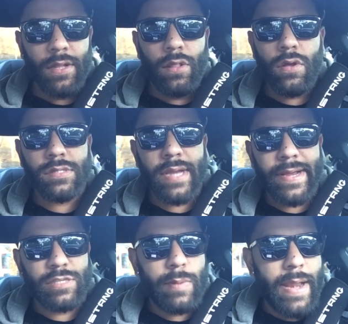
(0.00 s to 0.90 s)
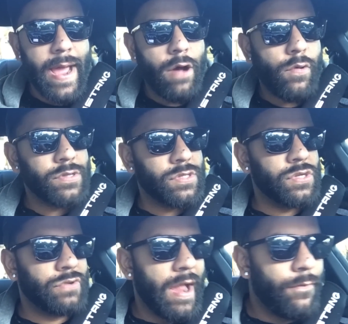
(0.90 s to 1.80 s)
looks like I spent hours in the
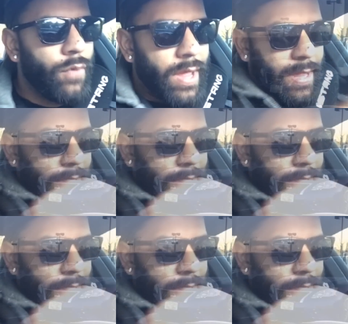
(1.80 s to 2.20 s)
driveway.